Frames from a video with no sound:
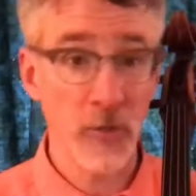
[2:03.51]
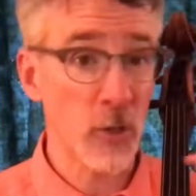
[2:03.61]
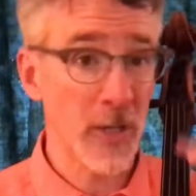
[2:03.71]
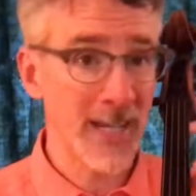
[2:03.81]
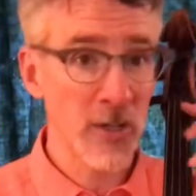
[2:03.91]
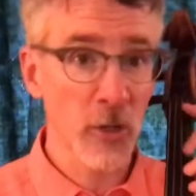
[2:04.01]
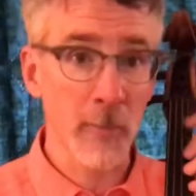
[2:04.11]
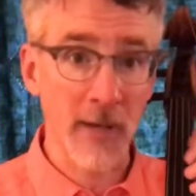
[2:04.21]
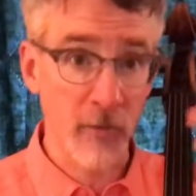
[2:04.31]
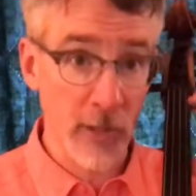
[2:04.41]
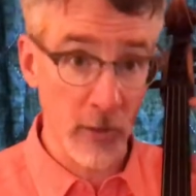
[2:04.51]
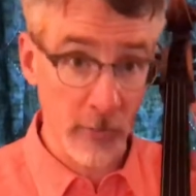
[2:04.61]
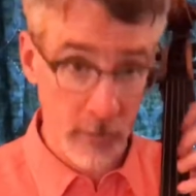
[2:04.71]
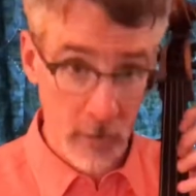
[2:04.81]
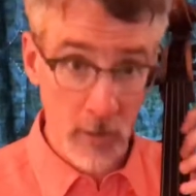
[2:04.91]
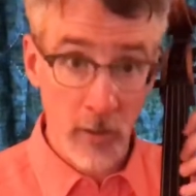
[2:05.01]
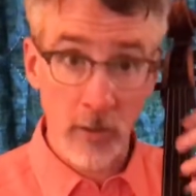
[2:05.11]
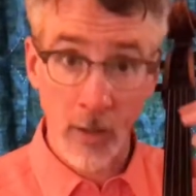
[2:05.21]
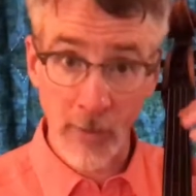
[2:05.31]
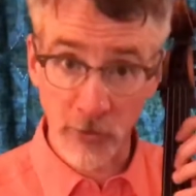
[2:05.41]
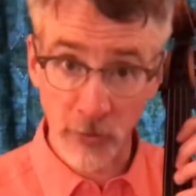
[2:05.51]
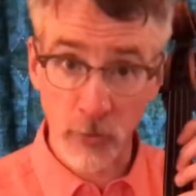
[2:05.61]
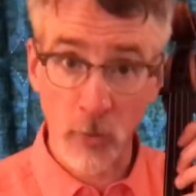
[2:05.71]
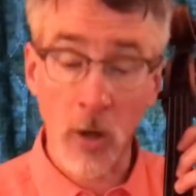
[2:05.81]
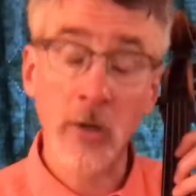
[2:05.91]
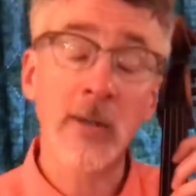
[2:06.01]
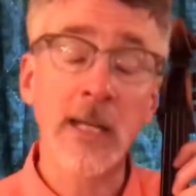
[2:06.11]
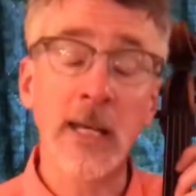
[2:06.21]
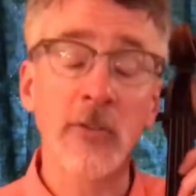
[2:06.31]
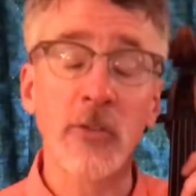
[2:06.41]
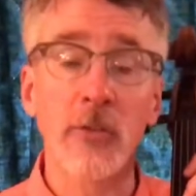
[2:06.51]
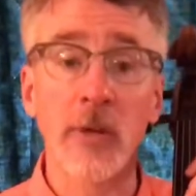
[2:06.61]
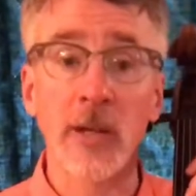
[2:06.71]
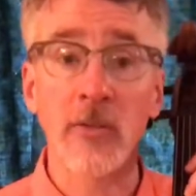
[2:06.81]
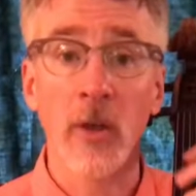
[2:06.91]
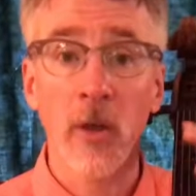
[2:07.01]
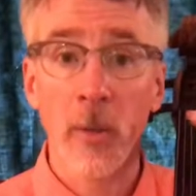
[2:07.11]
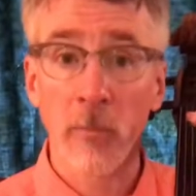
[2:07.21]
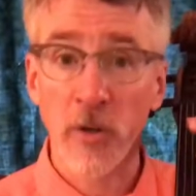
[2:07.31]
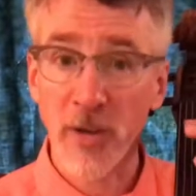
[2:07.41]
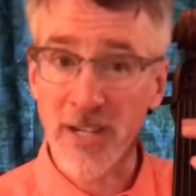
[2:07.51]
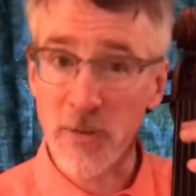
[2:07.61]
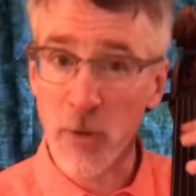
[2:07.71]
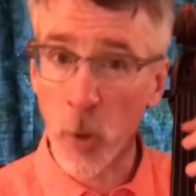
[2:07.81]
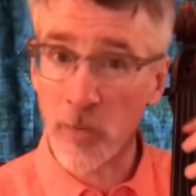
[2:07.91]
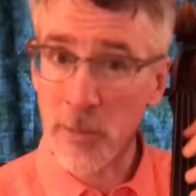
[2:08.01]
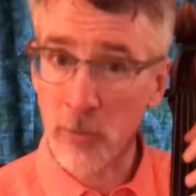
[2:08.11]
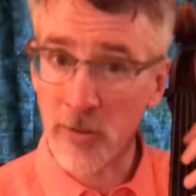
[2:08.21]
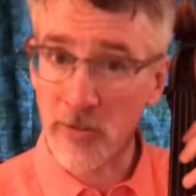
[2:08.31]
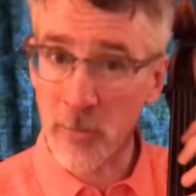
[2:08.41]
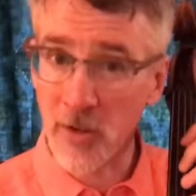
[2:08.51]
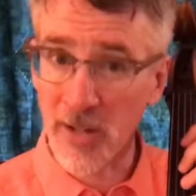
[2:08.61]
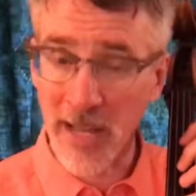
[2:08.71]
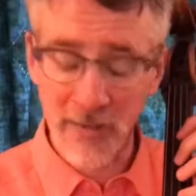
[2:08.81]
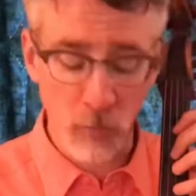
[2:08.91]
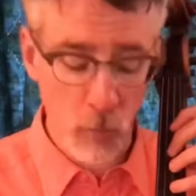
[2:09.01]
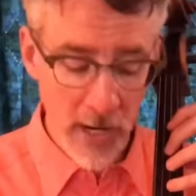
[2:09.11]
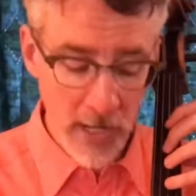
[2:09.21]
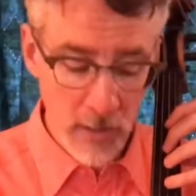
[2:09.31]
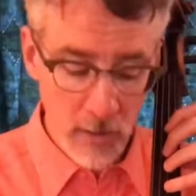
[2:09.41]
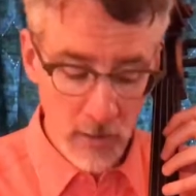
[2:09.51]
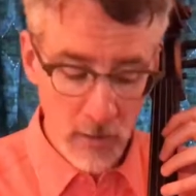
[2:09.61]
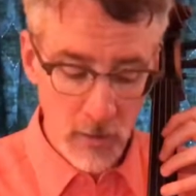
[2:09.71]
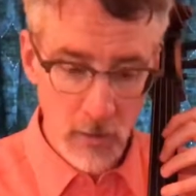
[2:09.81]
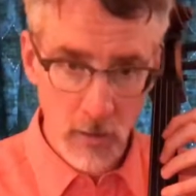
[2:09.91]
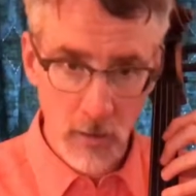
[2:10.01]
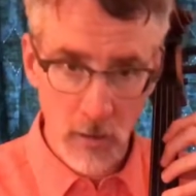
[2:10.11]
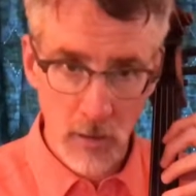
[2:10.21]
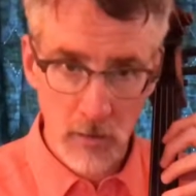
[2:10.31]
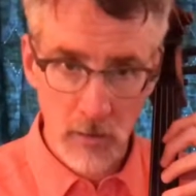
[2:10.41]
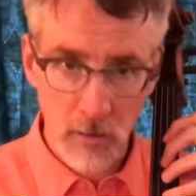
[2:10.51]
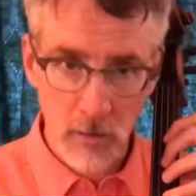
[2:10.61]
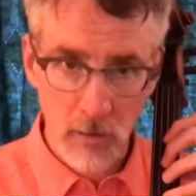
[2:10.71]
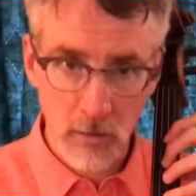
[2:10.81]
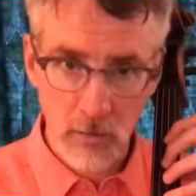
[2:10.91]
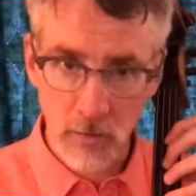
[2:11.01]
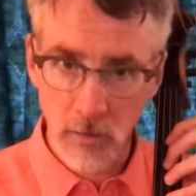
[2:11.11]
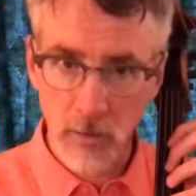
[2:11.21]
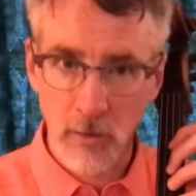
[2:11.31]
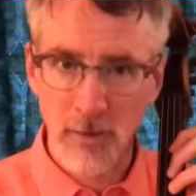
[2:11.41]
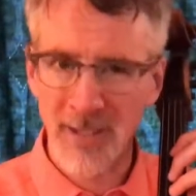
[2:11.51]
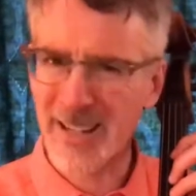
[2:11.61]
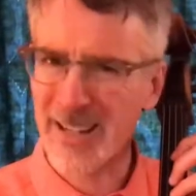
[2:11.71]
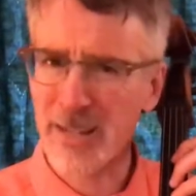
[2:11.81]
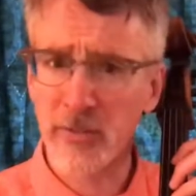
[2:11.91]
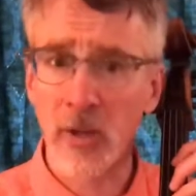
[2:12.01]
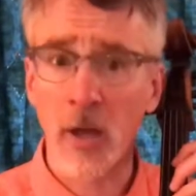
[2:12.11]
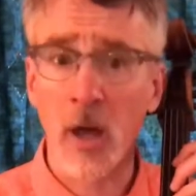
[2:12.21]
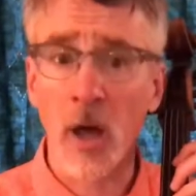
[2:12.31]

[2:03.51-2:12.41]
You can hear my fingers coming strongly against the strings, but if I only press them down halfway, it kind of gives a